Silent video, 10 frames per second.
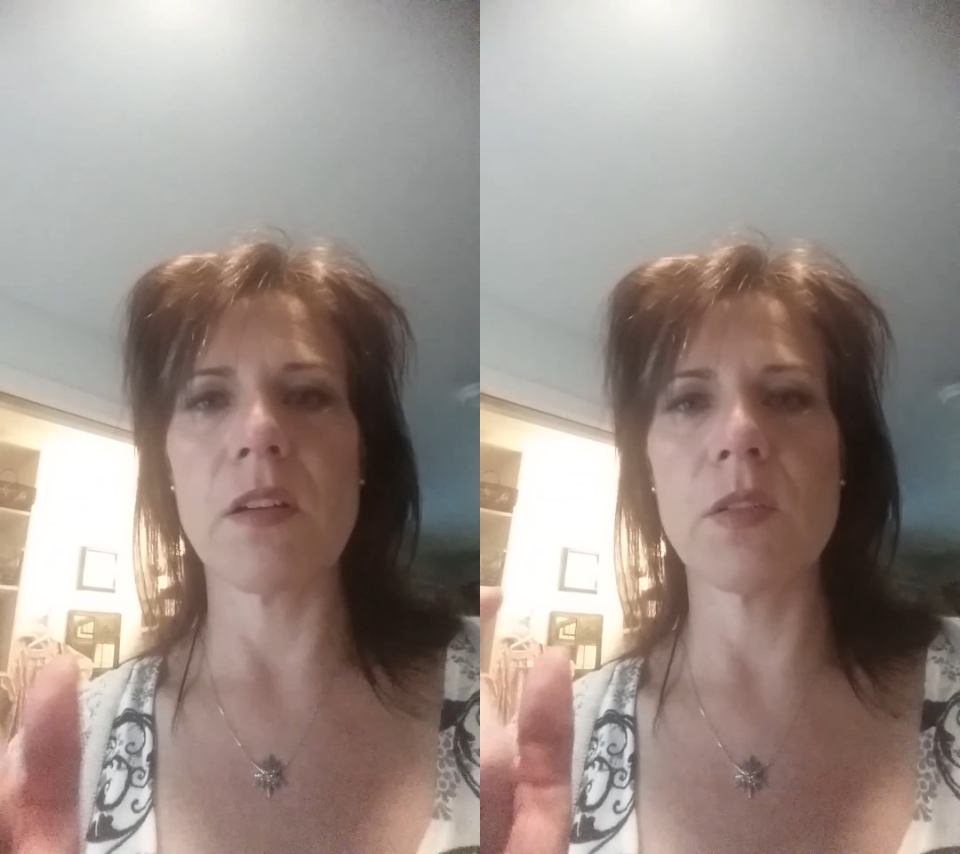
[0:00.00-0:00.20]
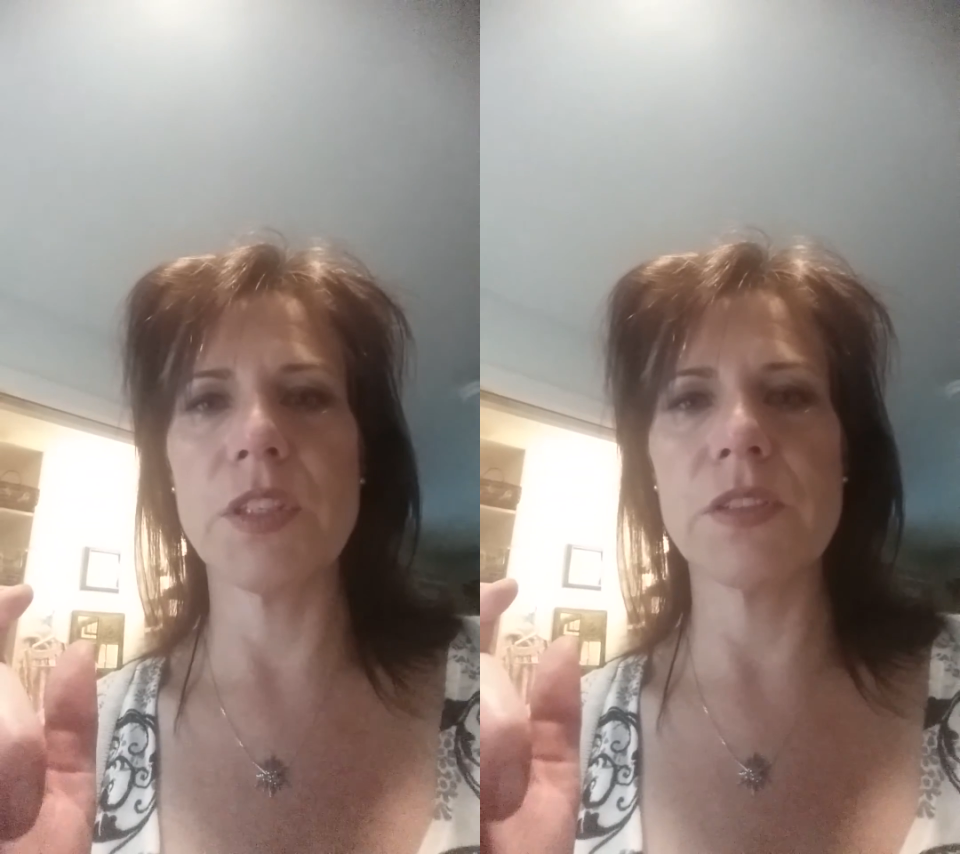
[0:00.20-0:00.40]

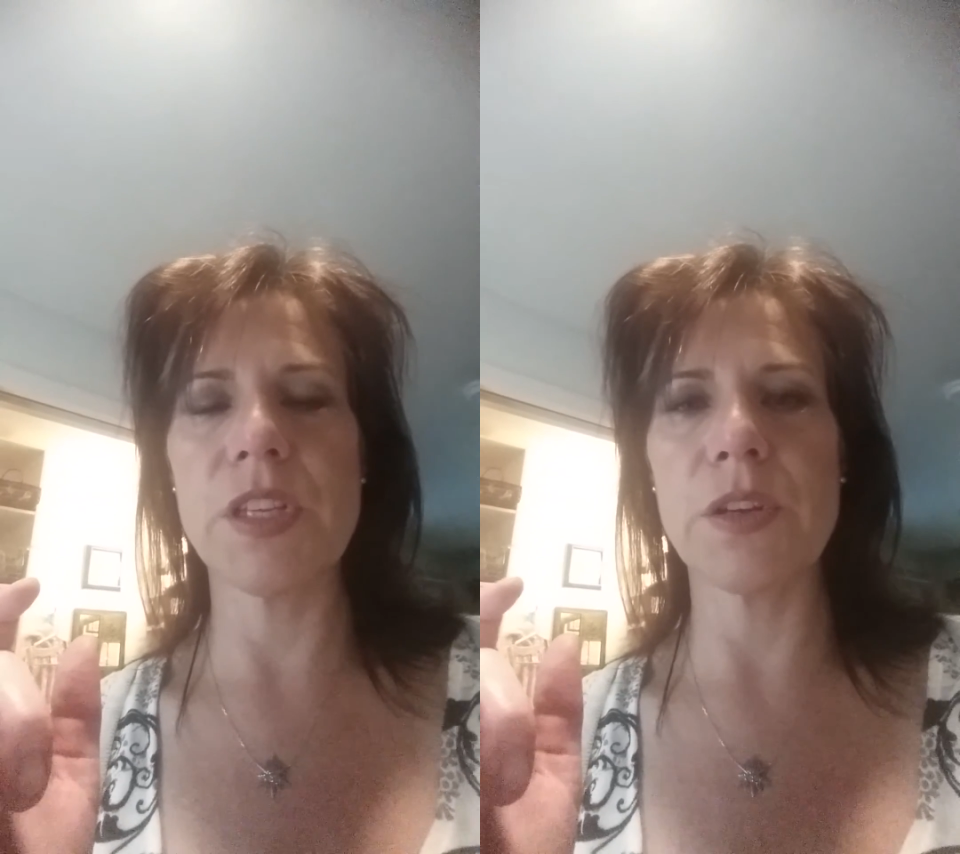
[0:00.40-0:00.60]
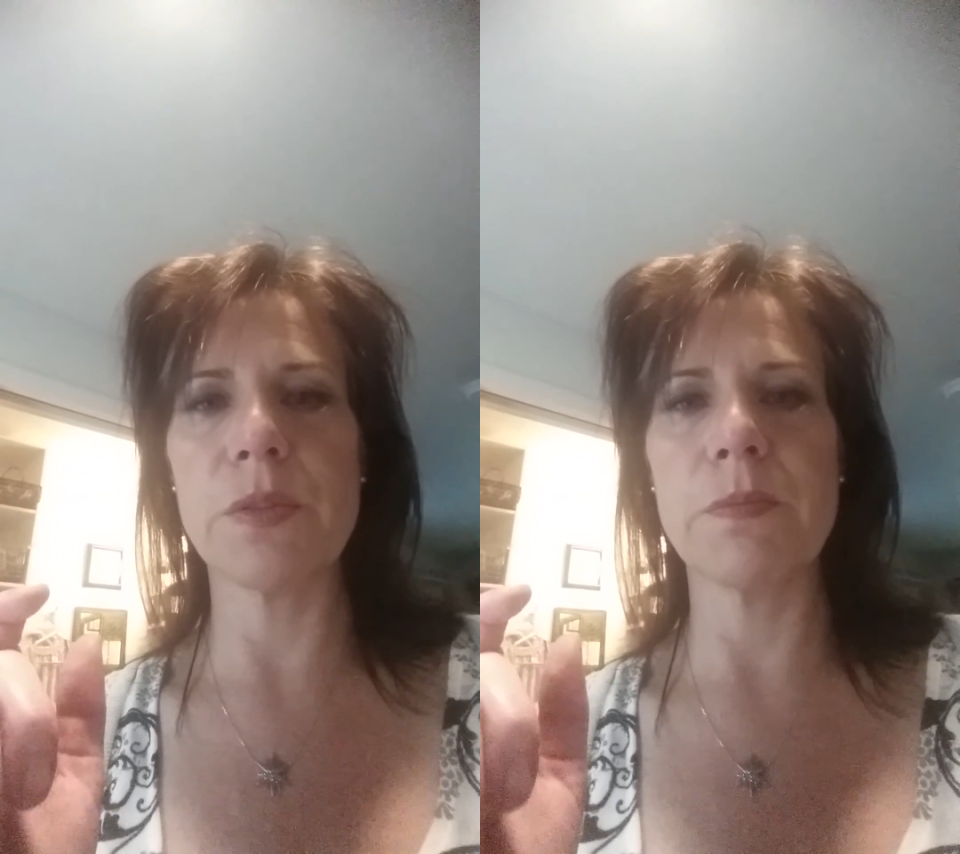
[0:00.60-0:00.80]
on
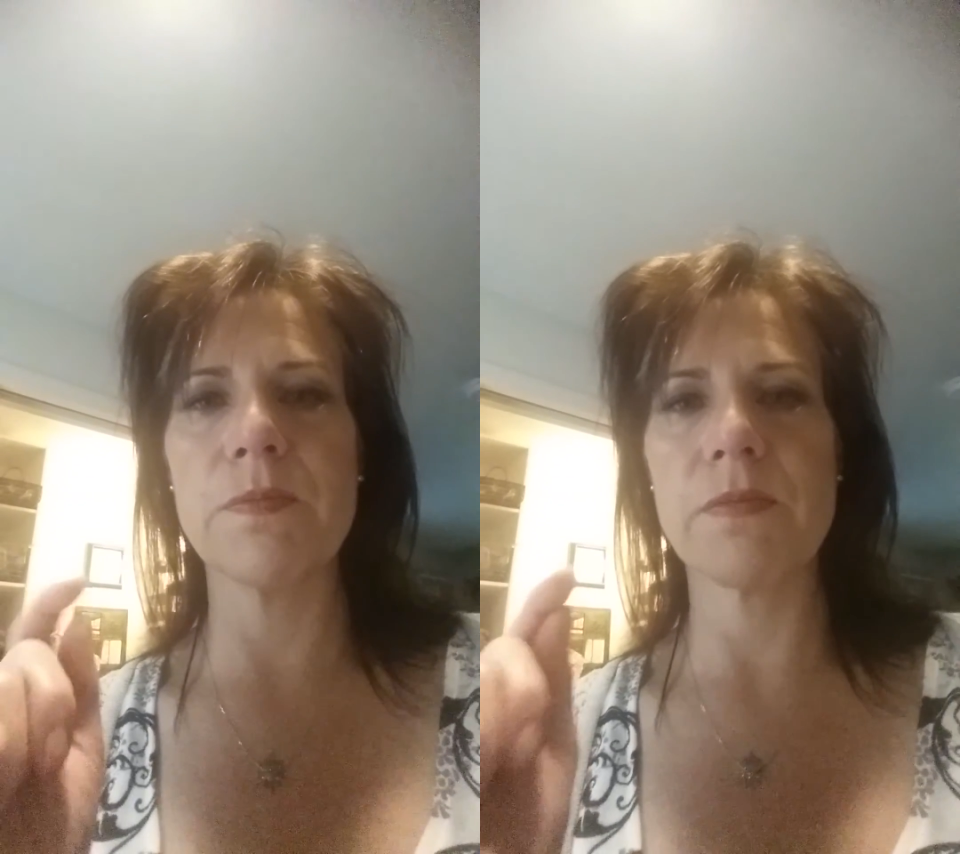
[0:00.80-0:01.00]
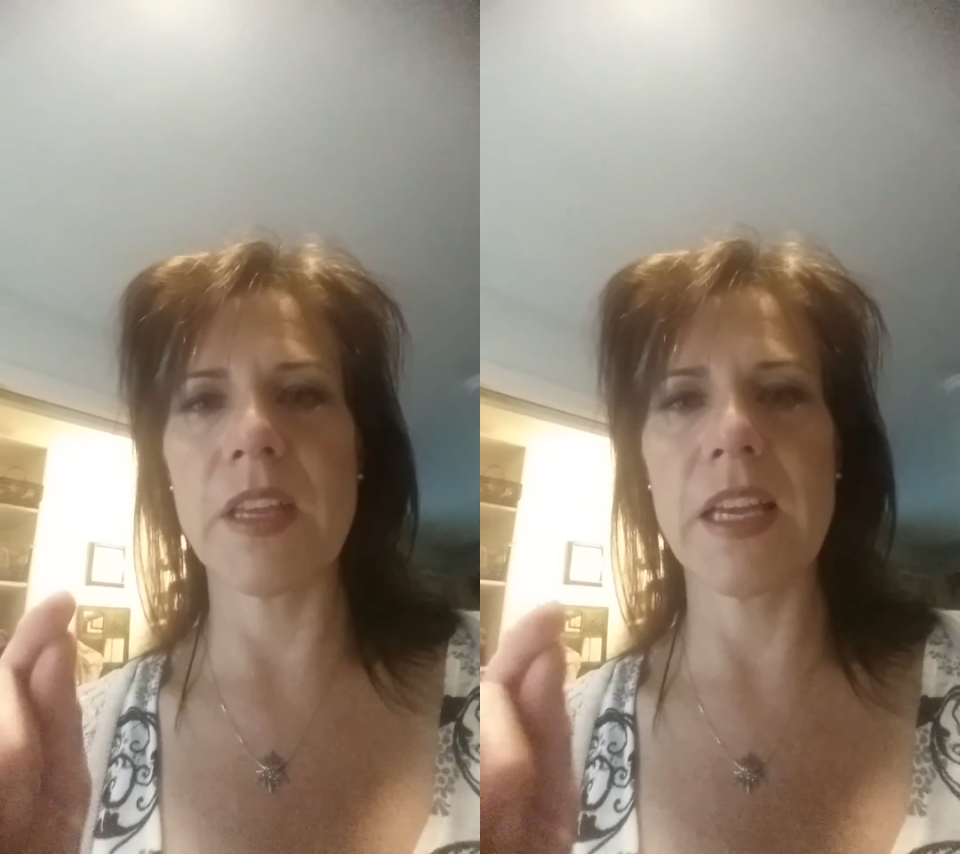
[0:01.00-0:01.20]
YouTube,
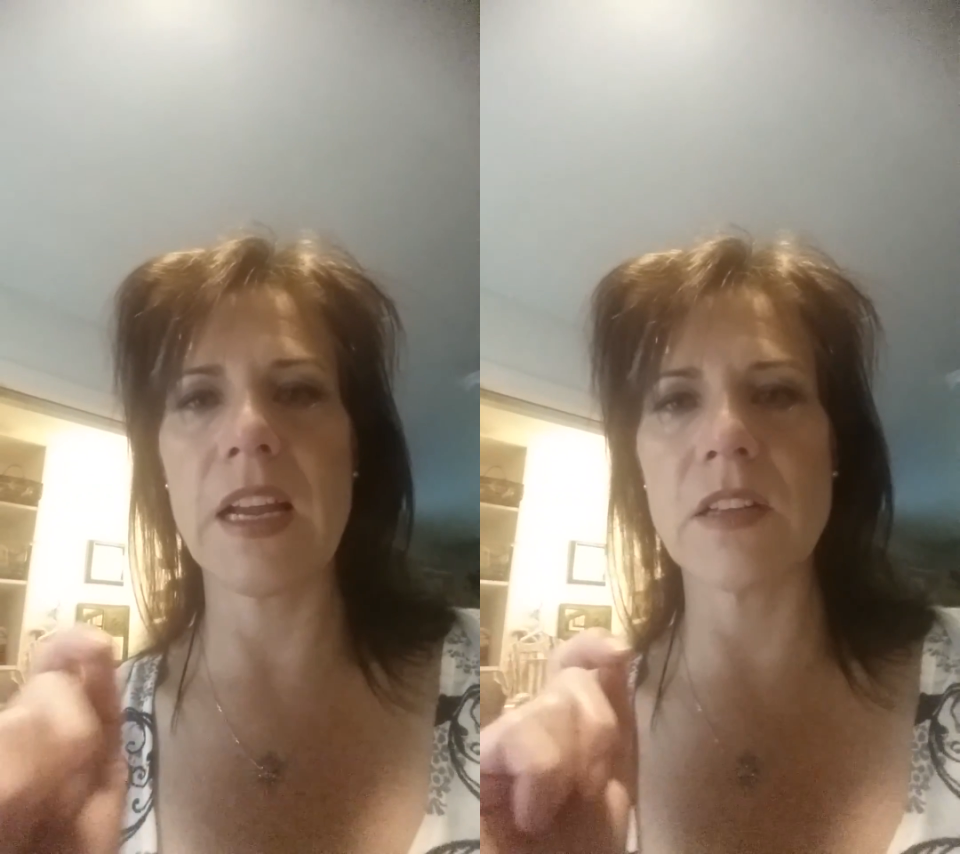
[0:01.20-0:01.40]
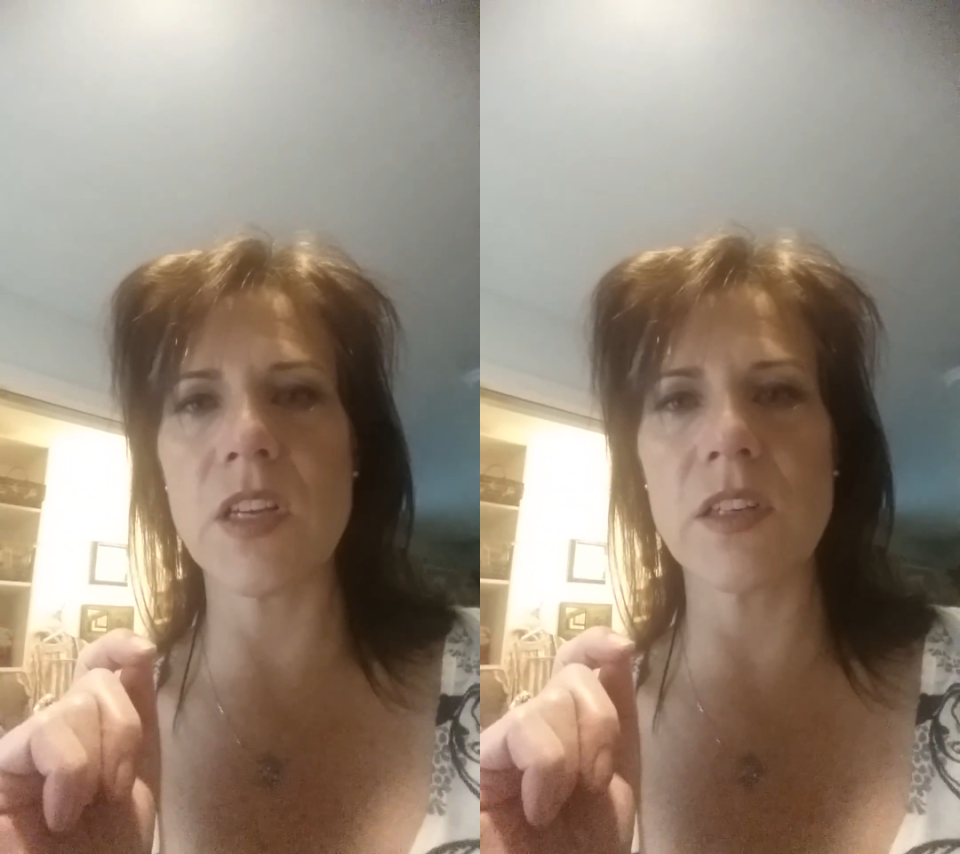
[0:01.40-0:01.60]

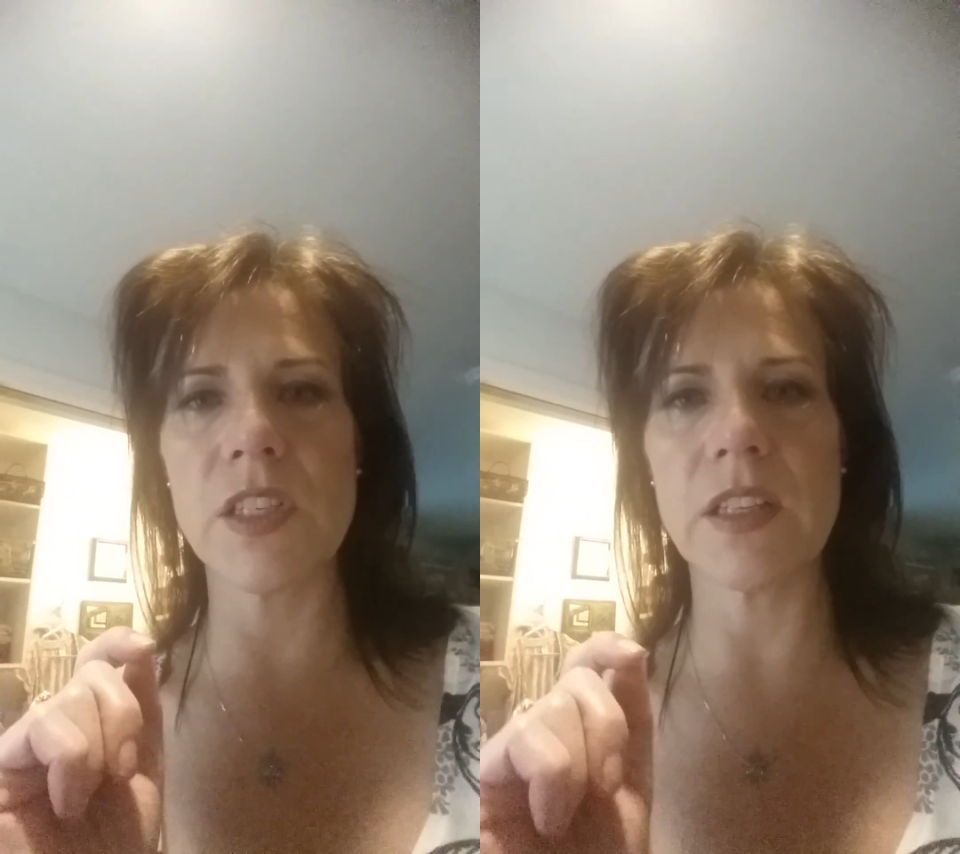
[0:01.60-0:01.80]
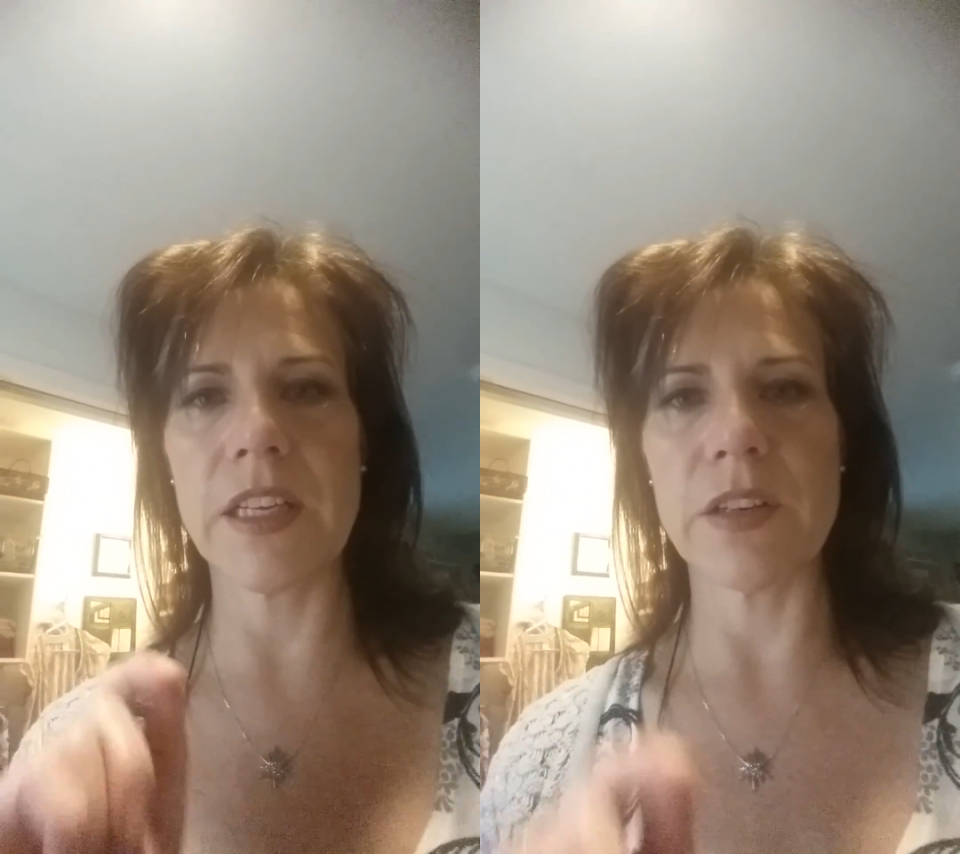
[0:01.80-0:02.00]
and I'll talk
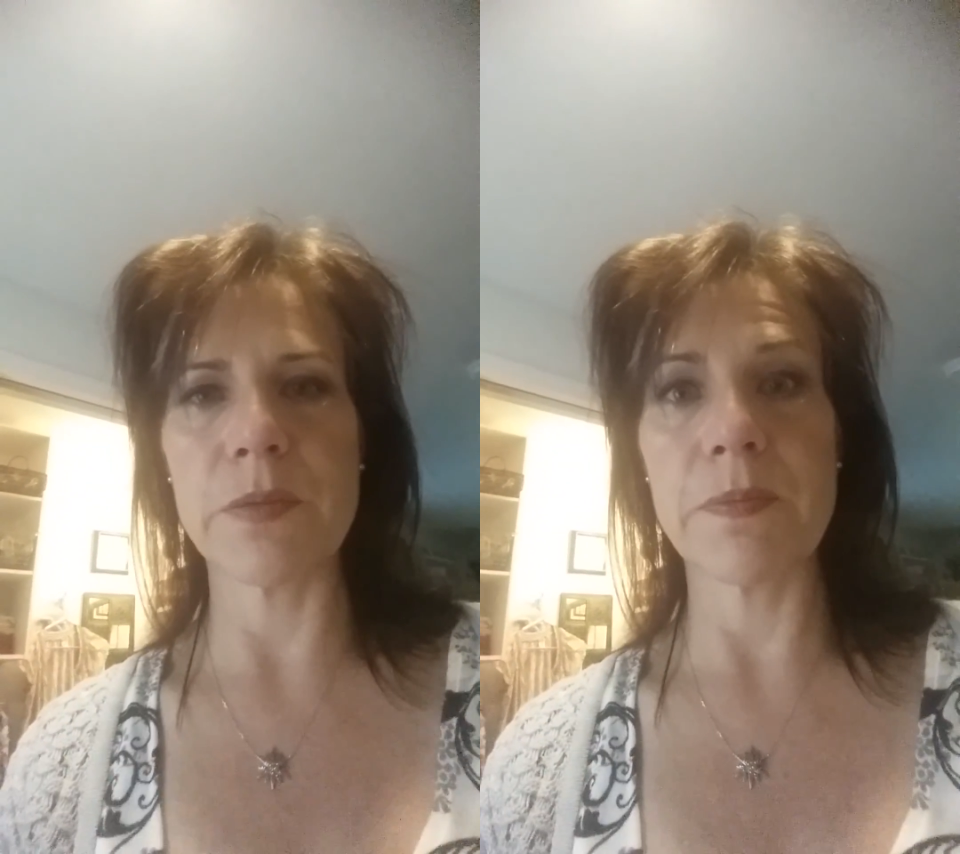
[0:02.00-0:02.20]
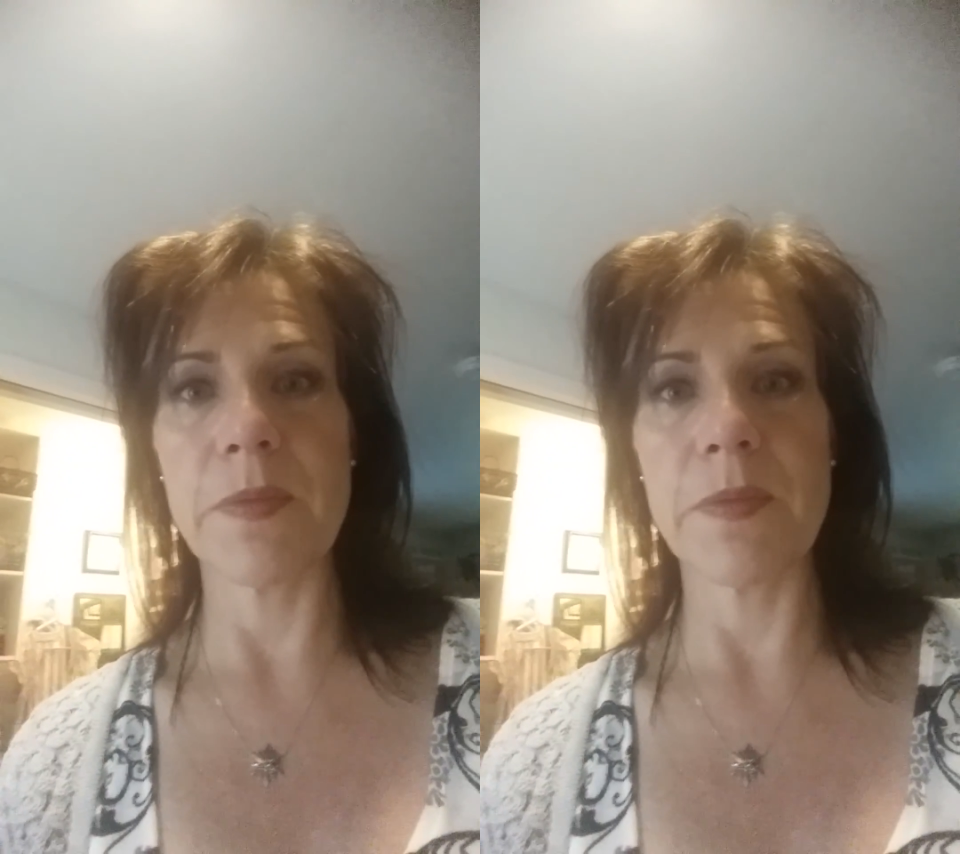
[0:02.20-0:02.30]
to y'all later.